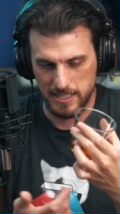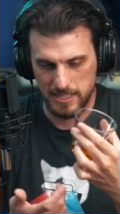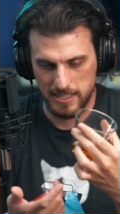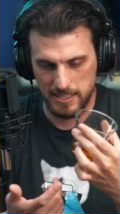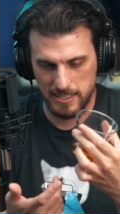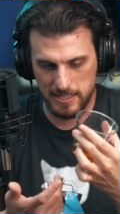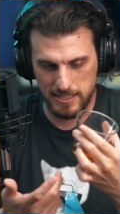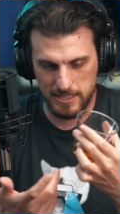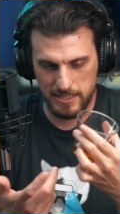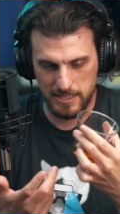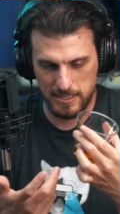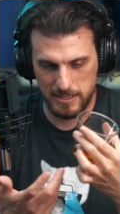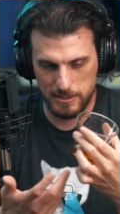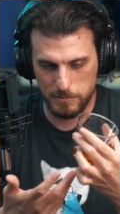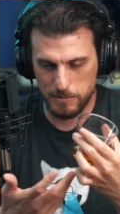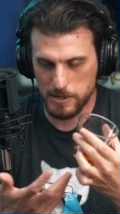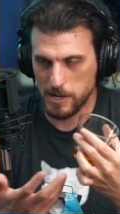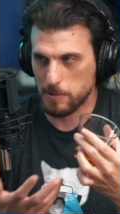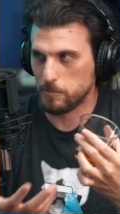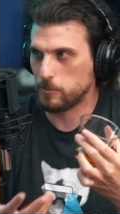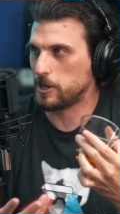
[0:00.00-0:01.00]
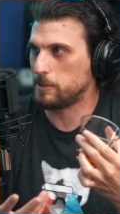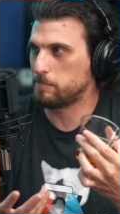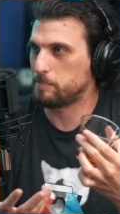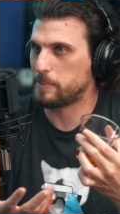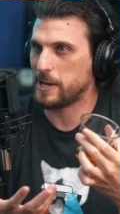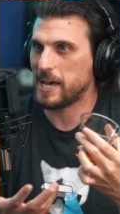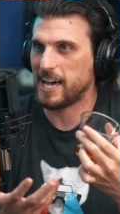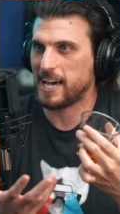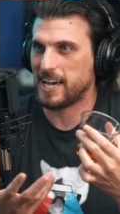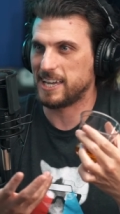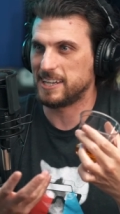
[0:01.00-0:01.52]
the the rum went
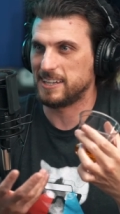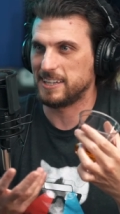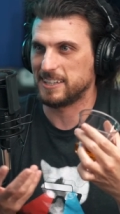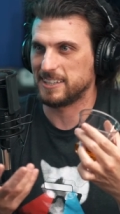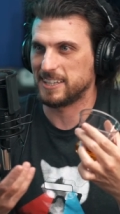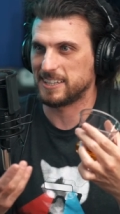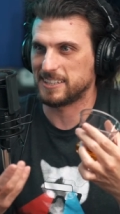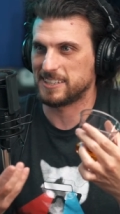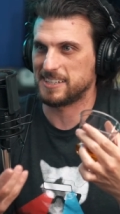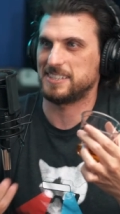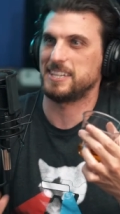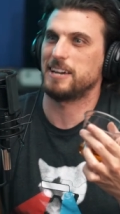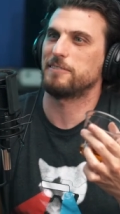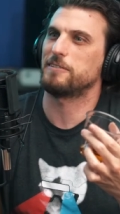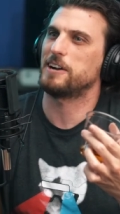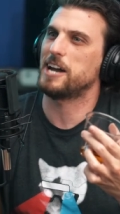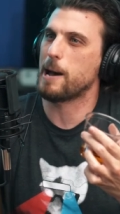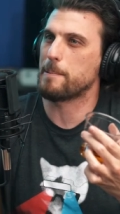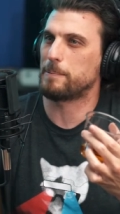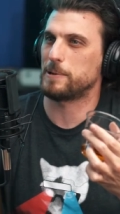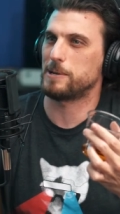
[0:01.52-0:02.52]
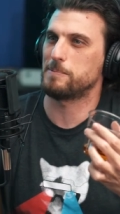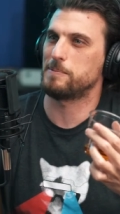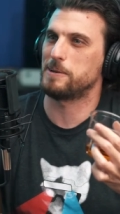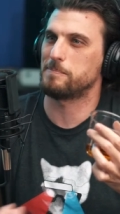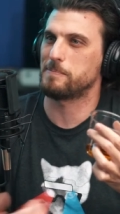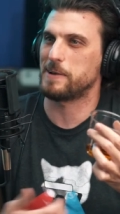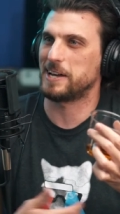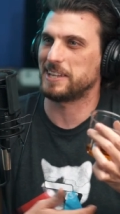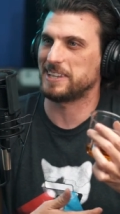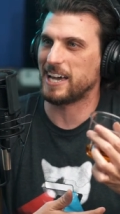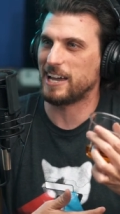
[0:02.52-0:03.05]
bad. Like that's never happened to me in
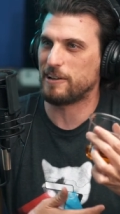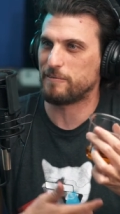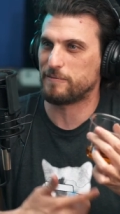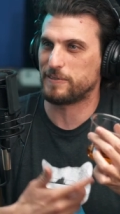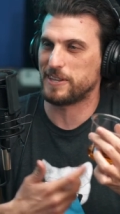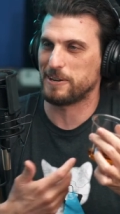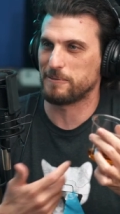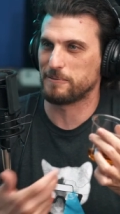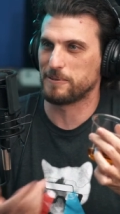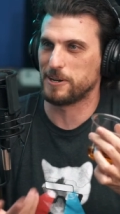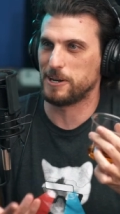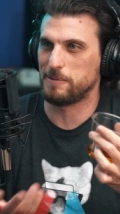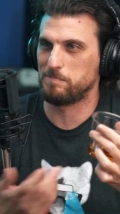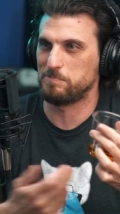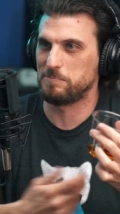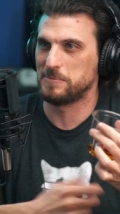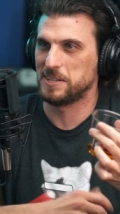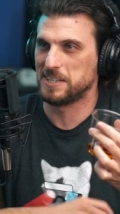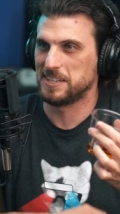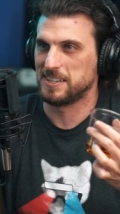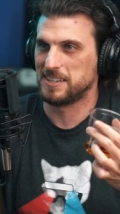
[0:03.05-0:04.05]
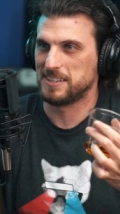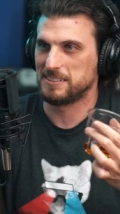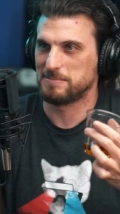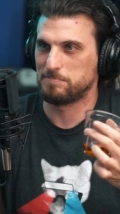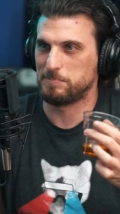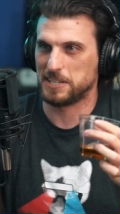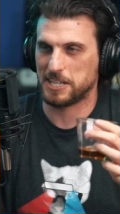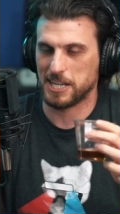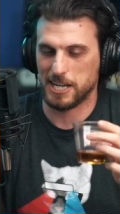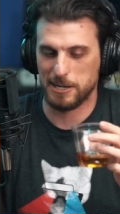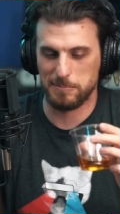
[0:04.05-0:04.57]
my life that rum
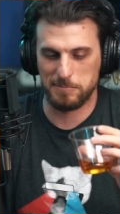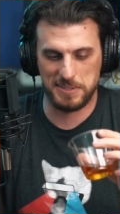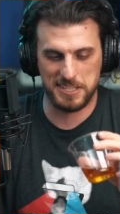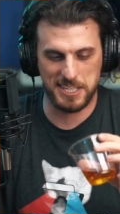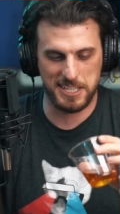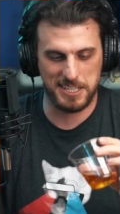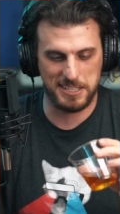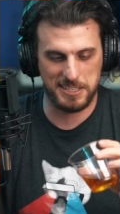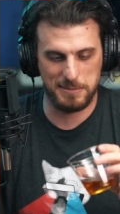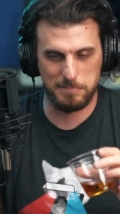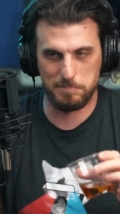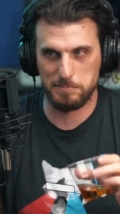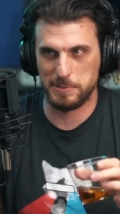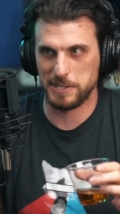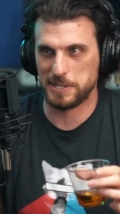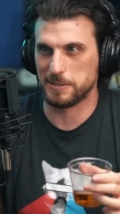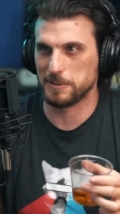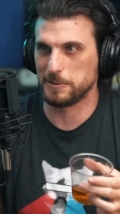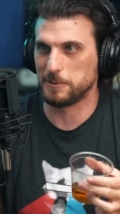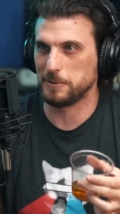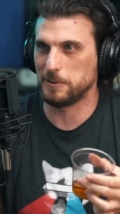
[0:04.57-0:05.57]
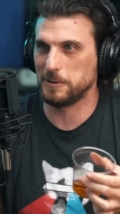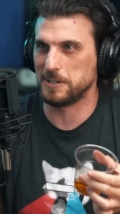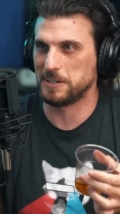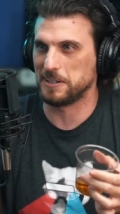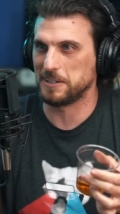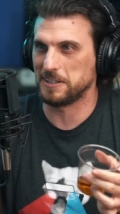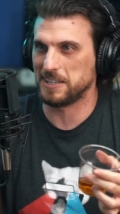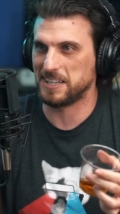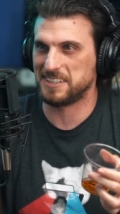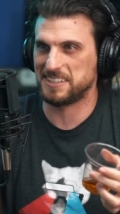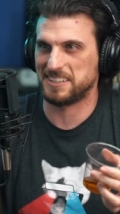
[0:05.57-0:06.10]
becomes like a bitter
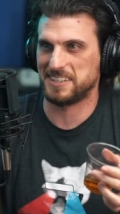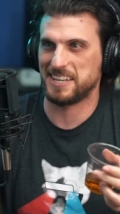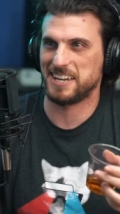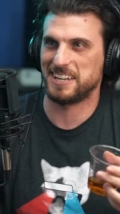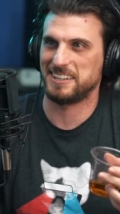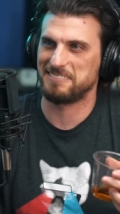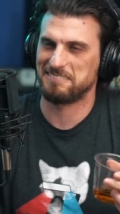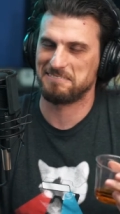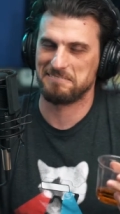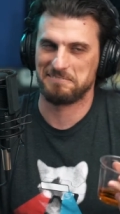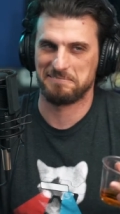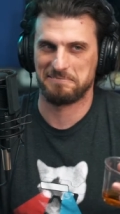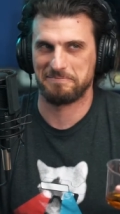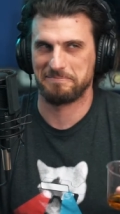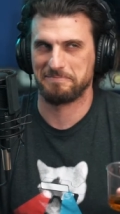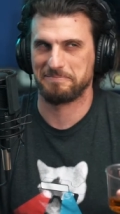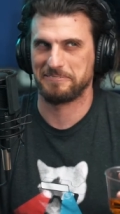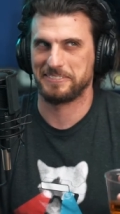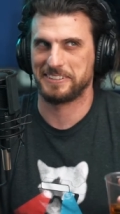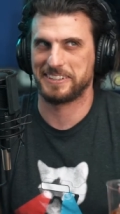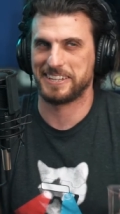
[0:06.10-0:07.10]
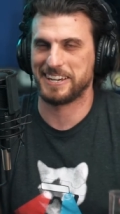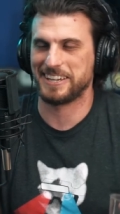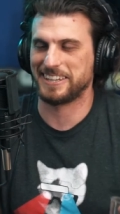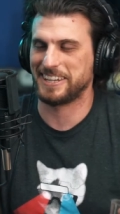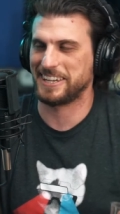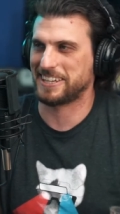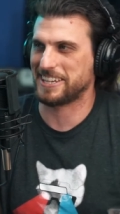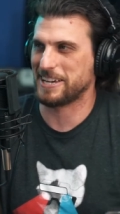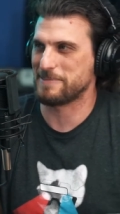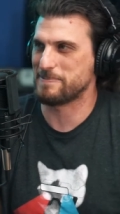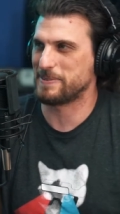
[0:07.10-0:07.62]
oil. That's not it's not
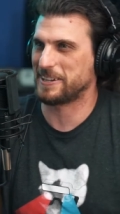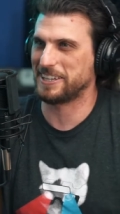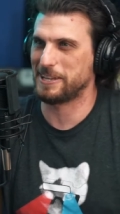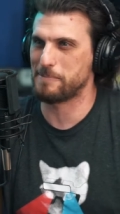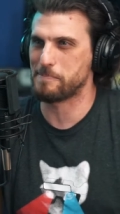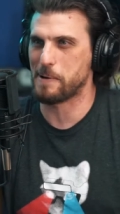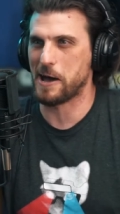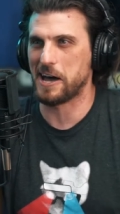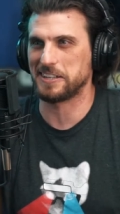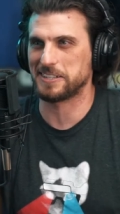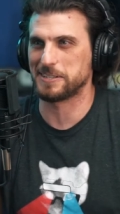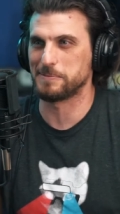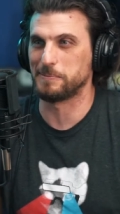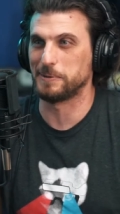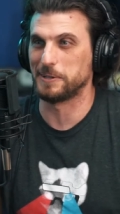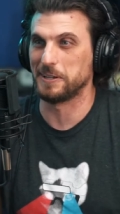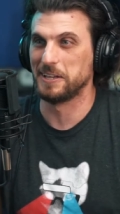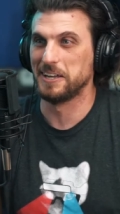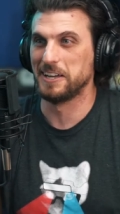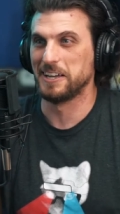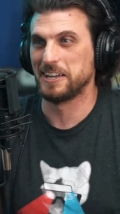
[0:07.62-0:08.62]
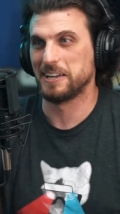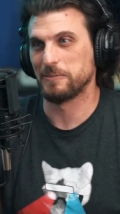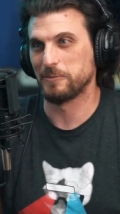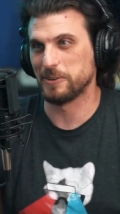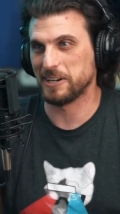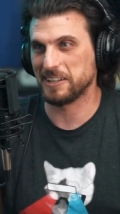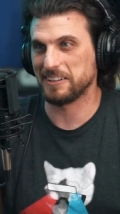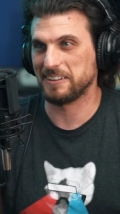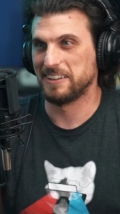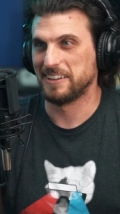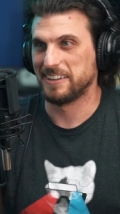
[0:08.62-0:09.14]
like chemically possible.
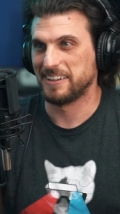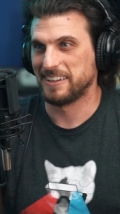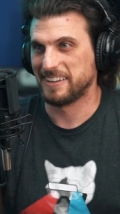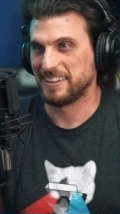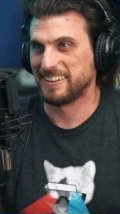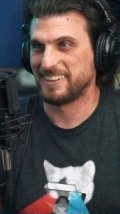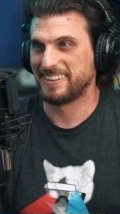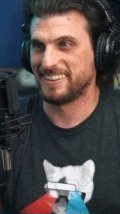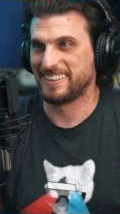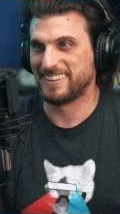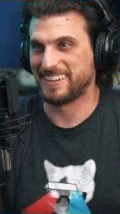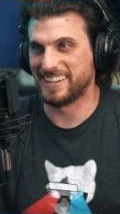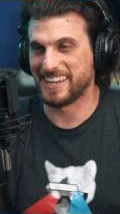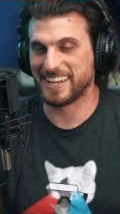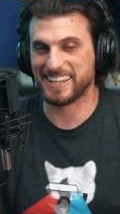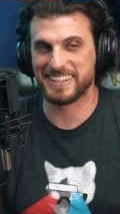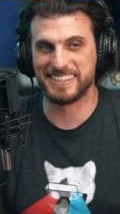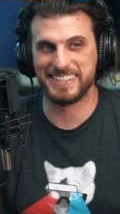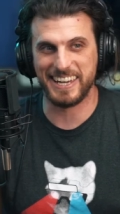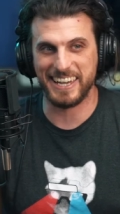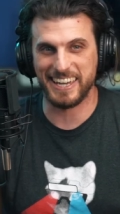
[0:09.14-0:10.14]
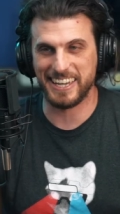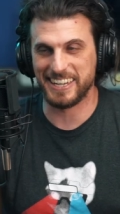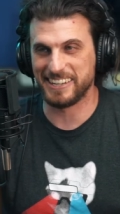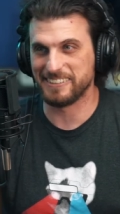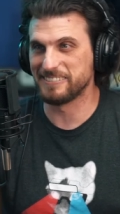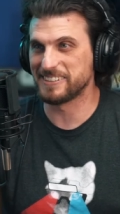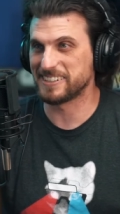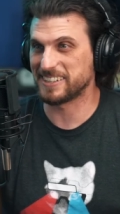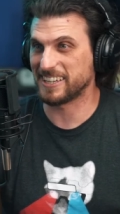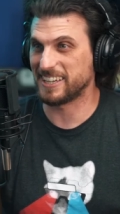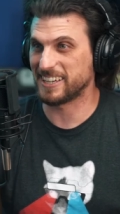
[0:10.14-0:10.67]
Well, the next day it
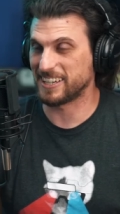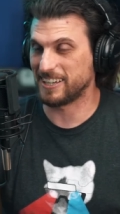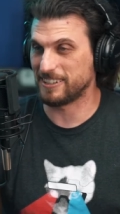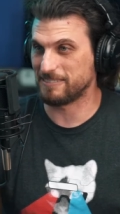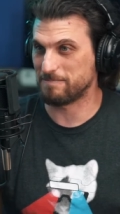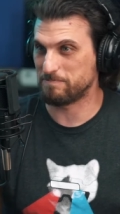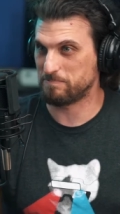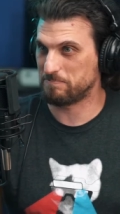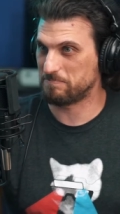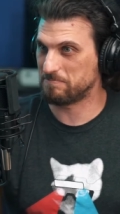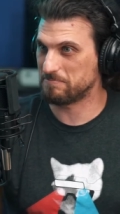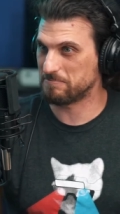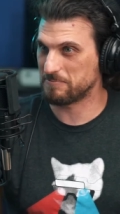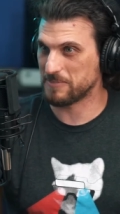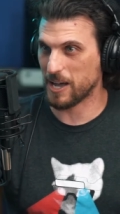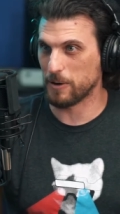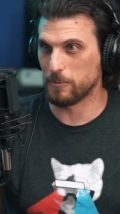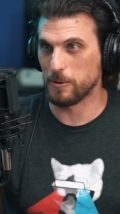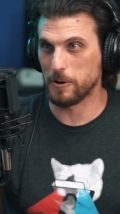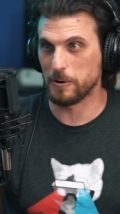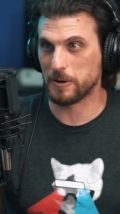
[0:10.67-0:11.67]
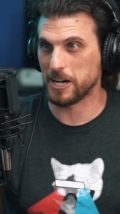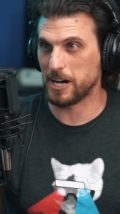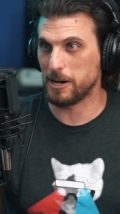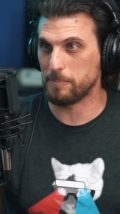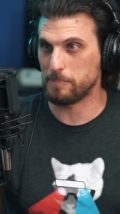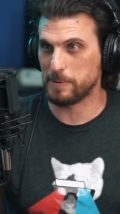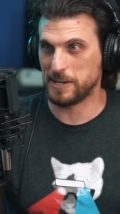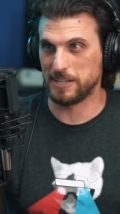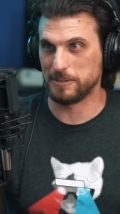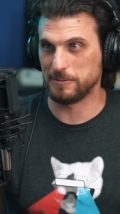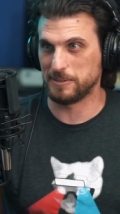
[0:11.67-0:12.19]
was like a I woke
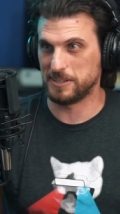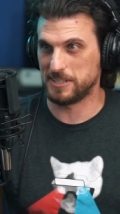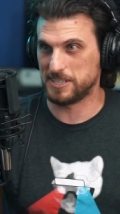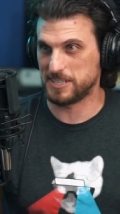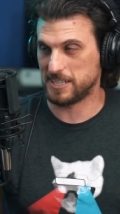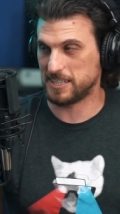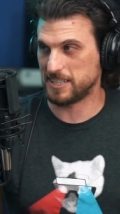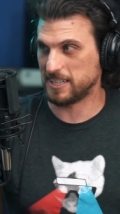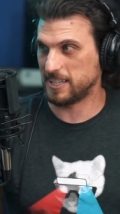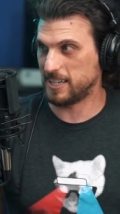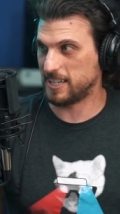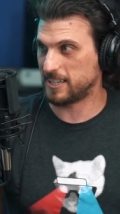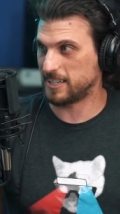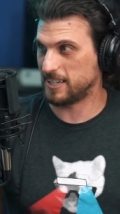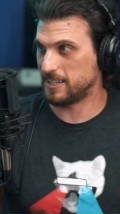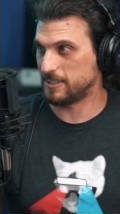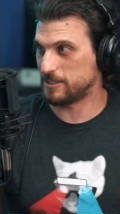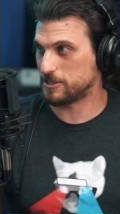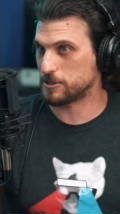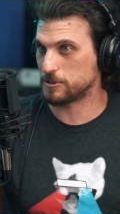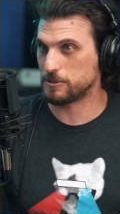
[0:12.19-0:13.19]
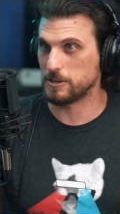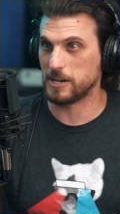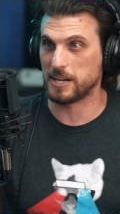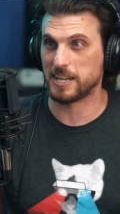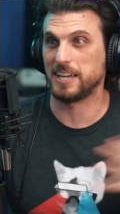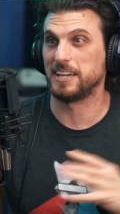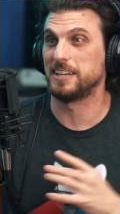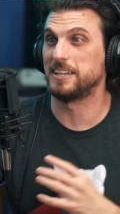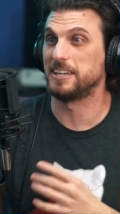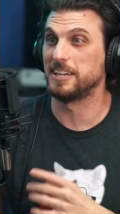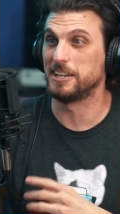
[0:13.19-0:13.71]
up and it was just like a truck
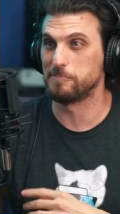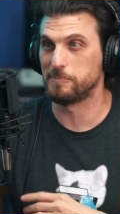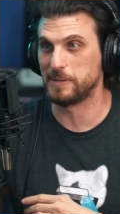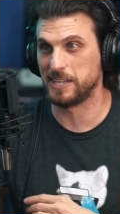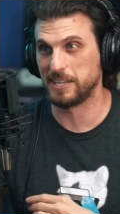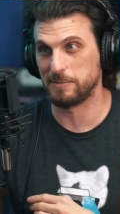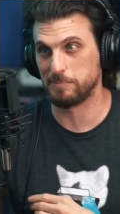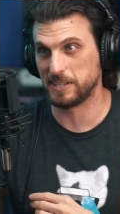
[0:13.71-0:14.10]
had hit me